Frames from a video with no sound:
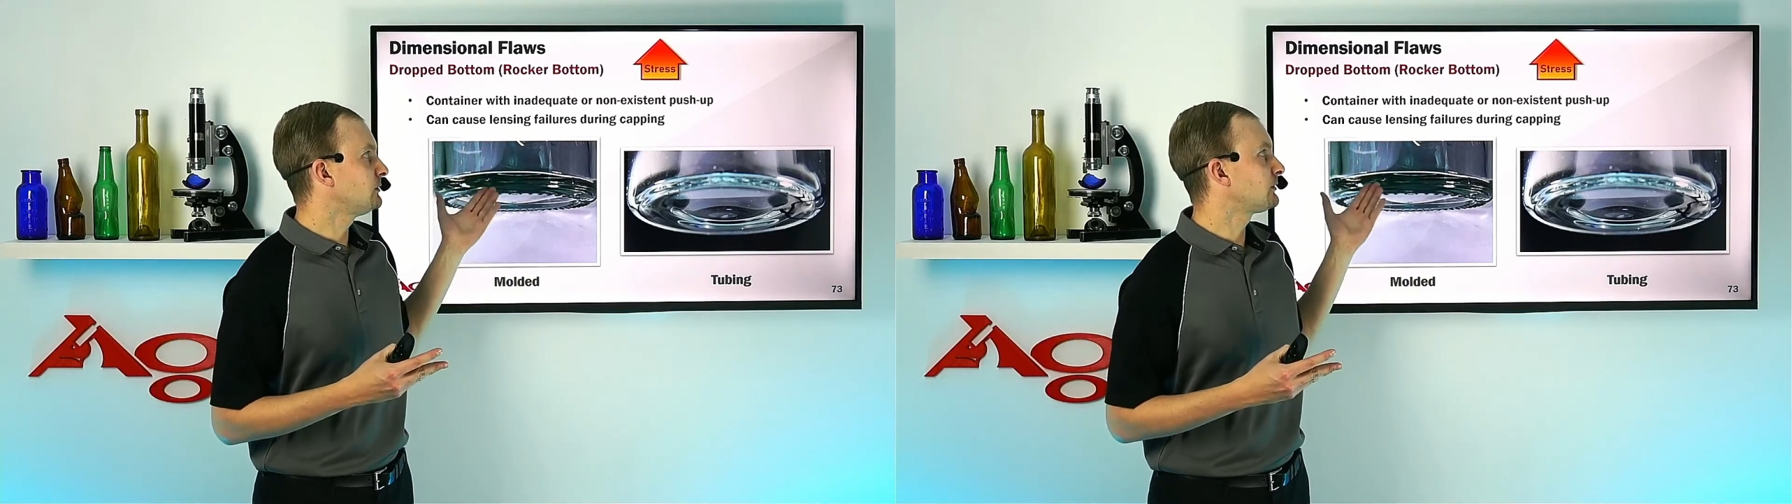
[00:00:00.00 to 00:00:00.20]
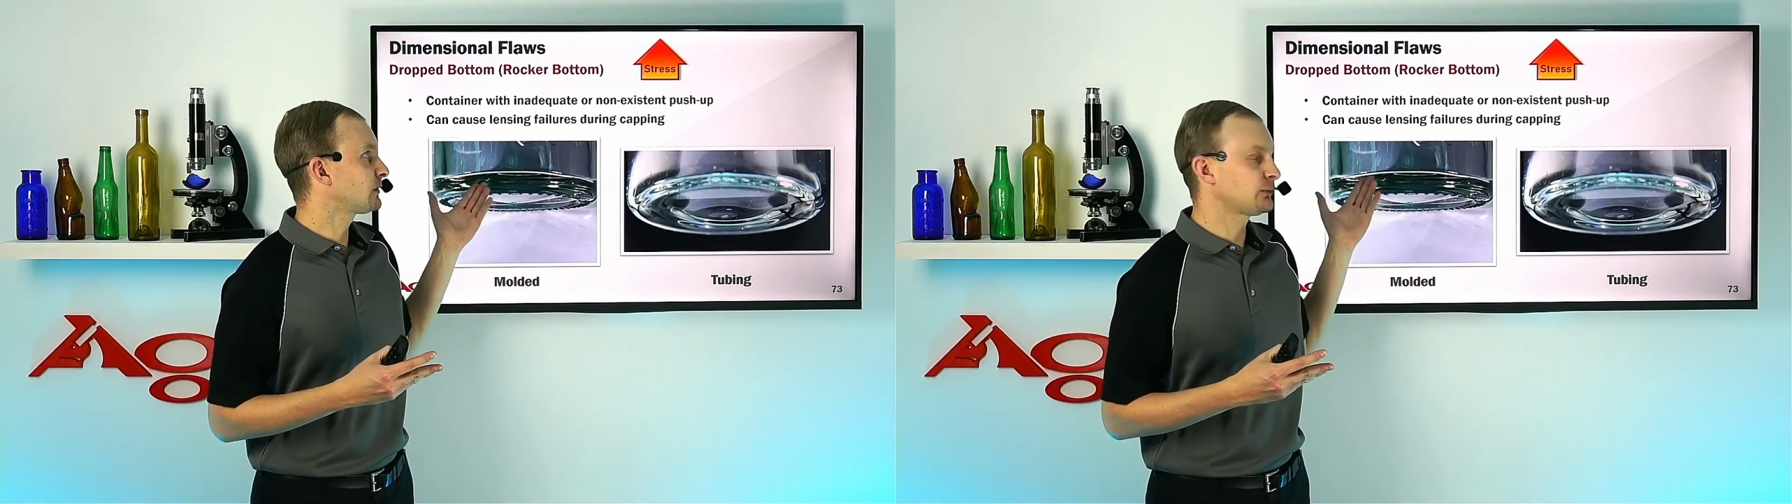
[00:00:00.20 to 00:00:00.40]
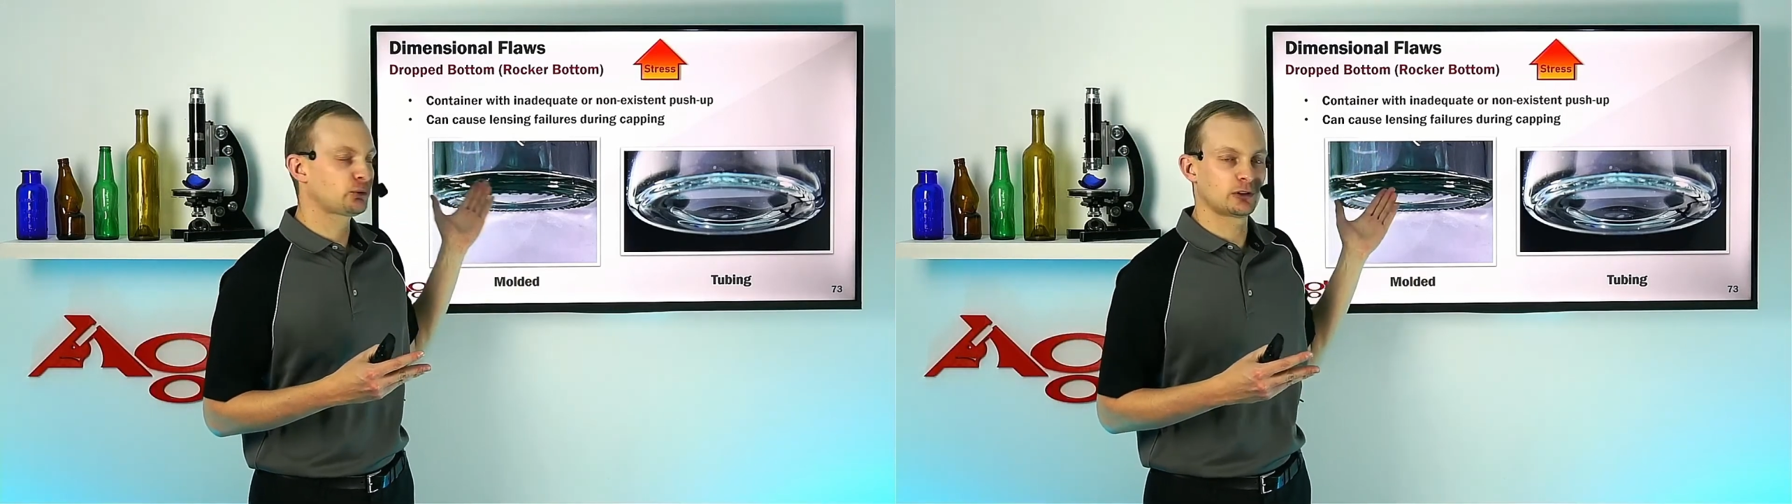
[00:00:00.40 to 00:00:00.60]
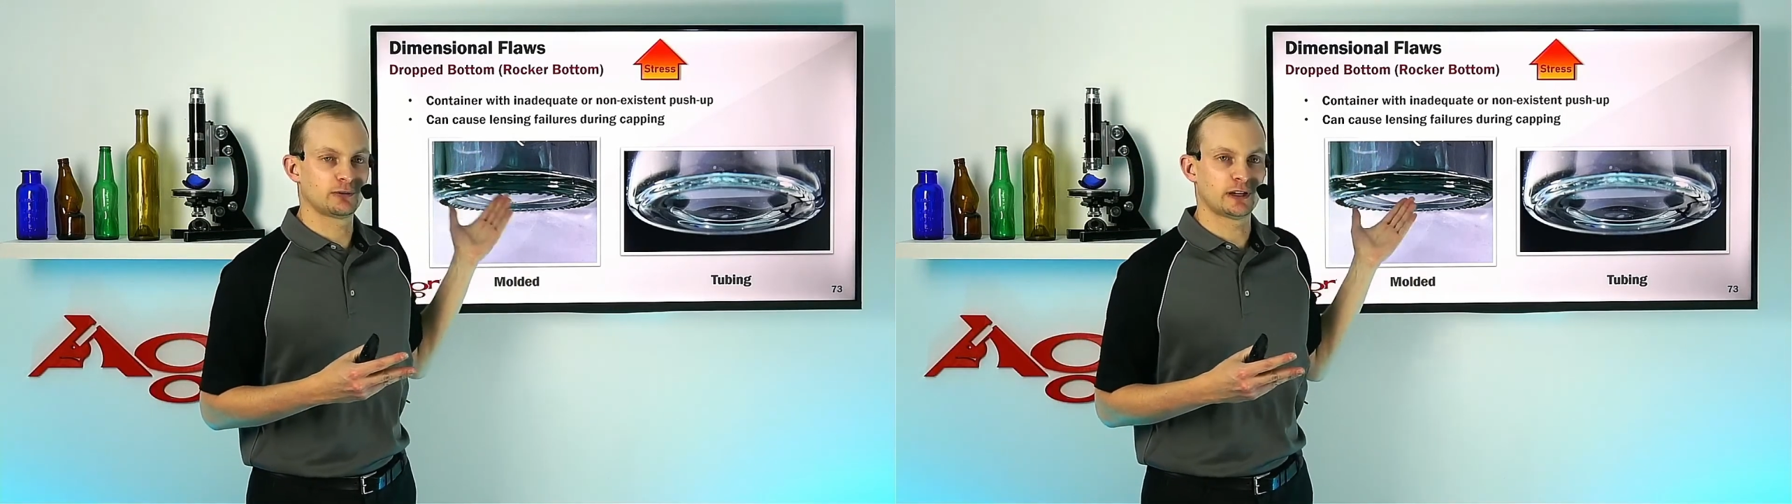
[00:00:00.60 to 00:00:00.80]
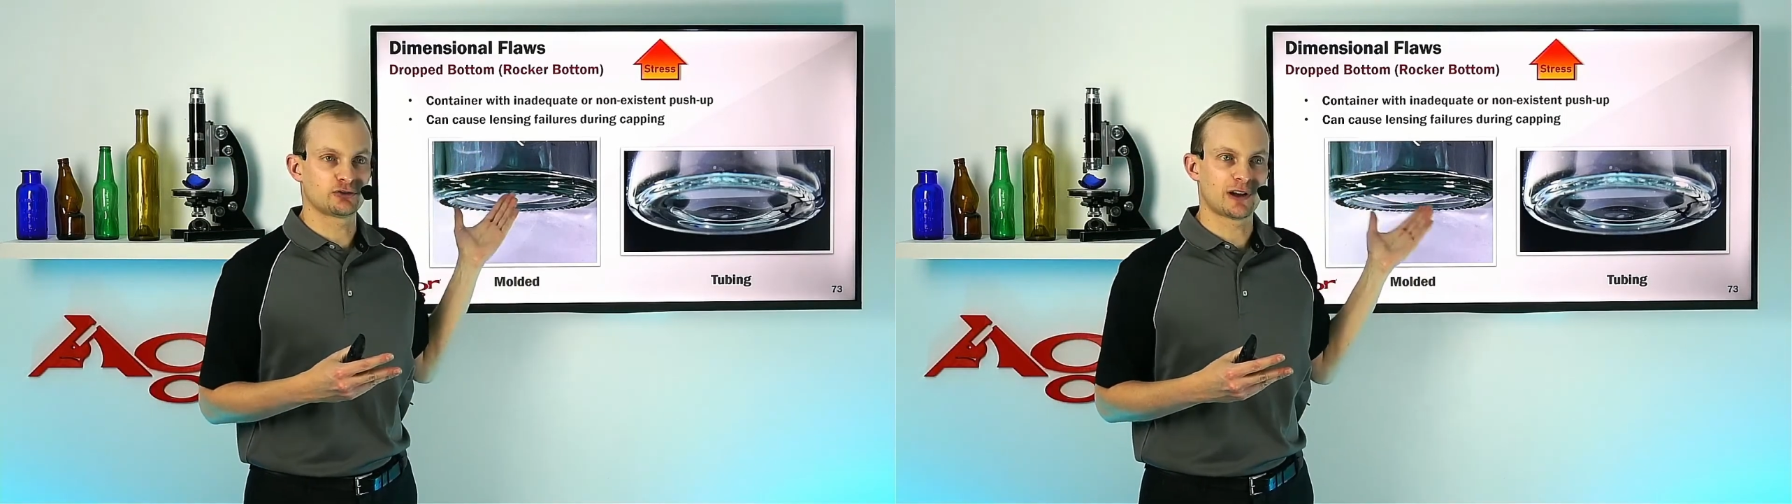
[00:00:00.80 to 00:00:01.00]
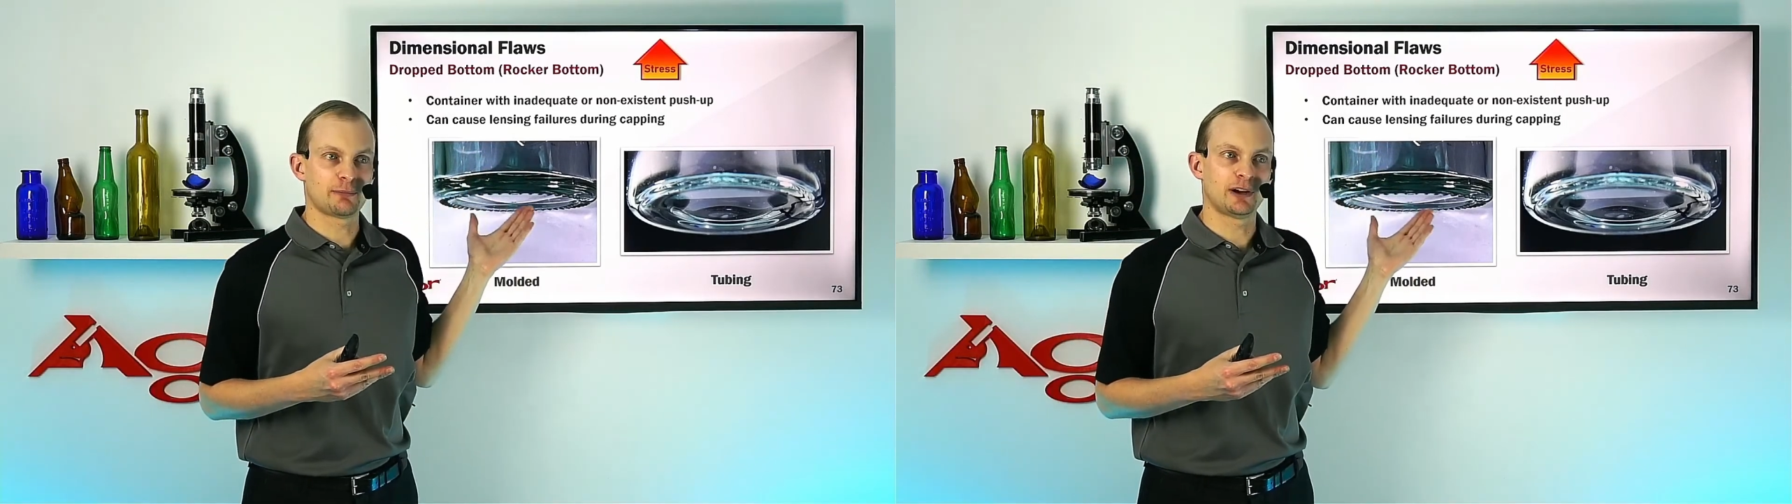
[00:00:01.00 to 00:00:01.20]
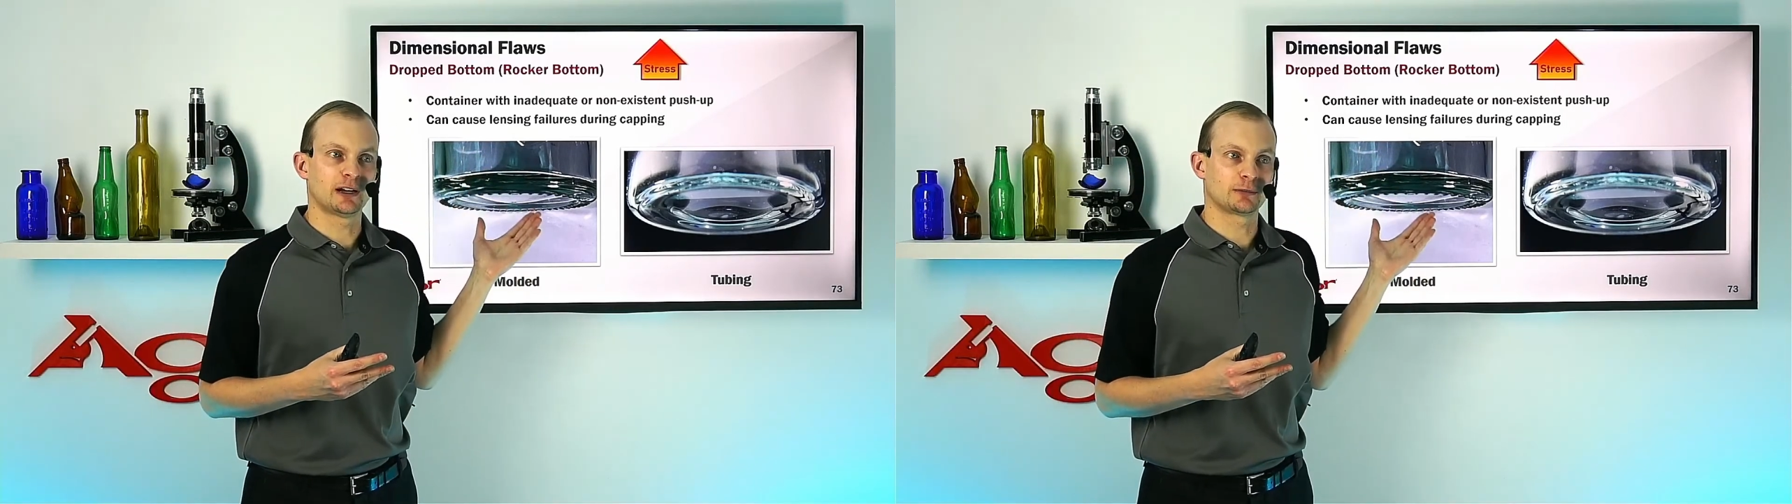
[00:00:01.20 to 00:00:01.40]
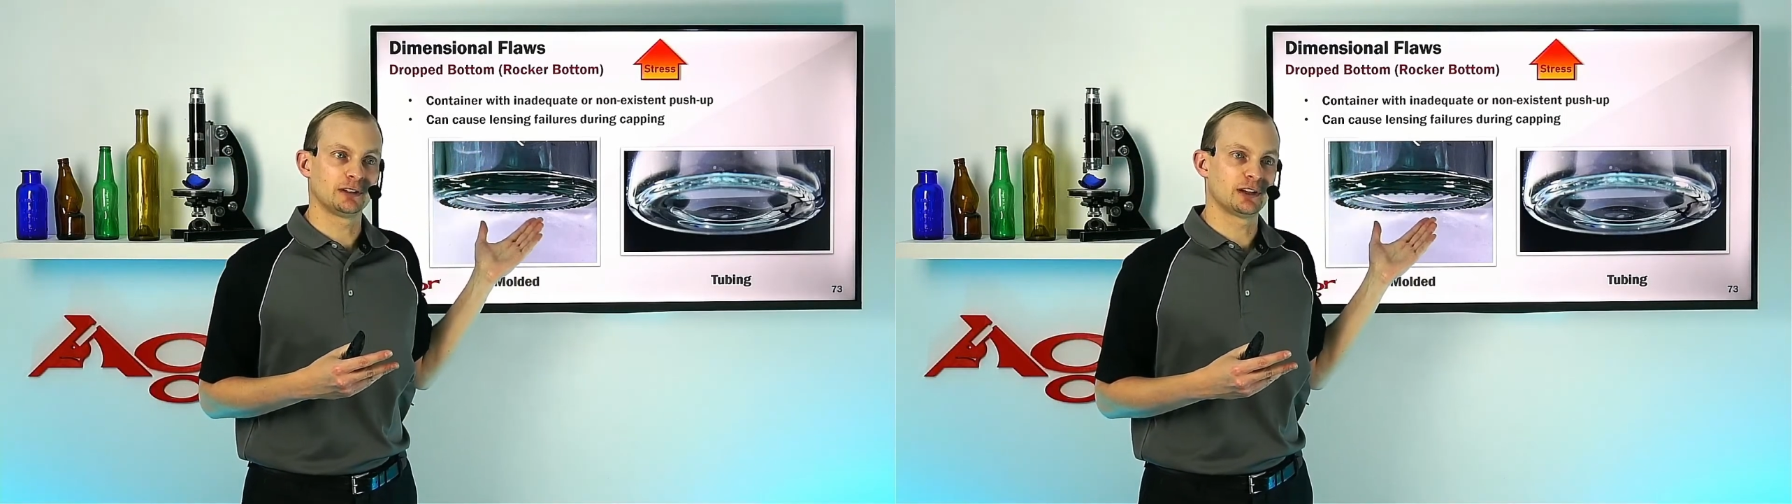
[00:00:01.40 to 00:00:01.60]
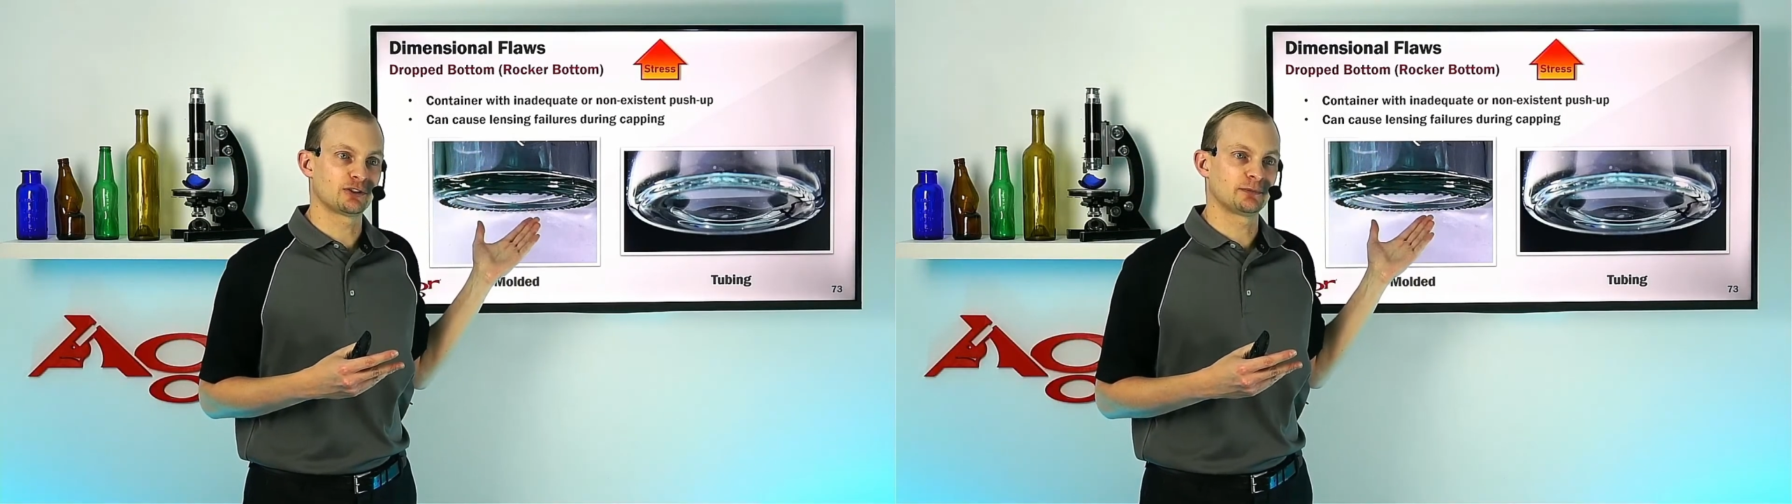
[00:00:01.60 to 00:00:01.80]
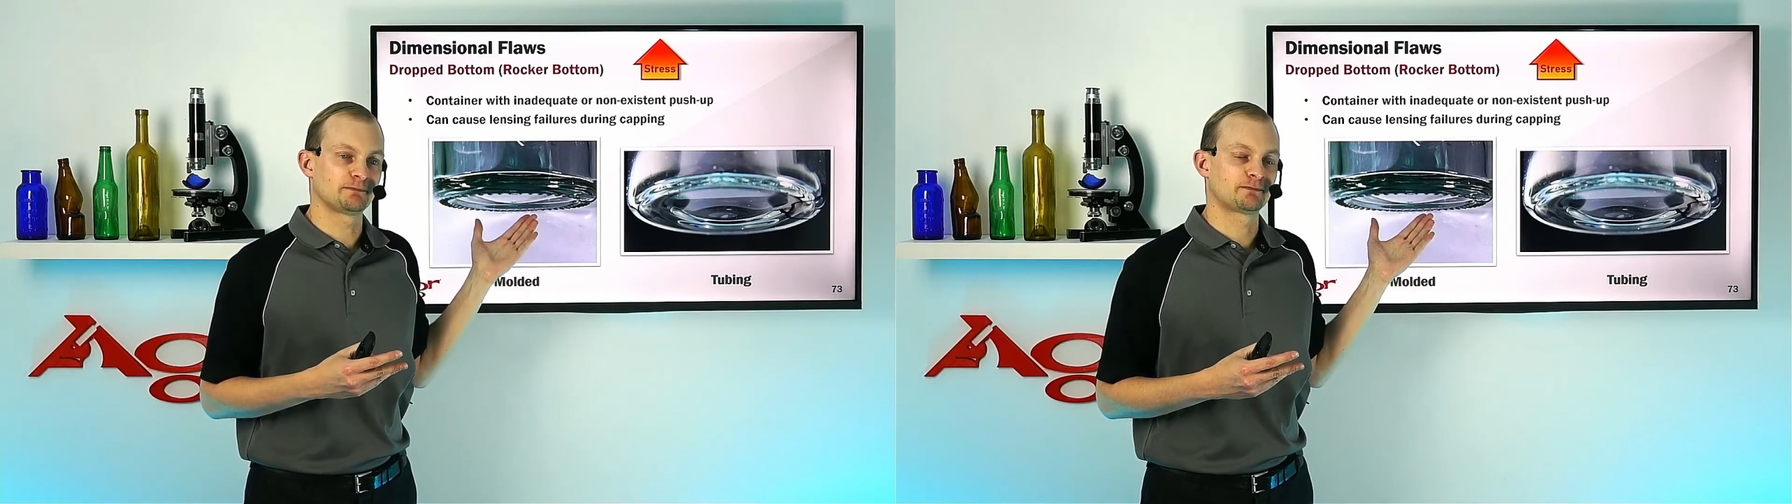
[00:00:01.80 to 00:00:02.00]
some sort of a drop bottom condition.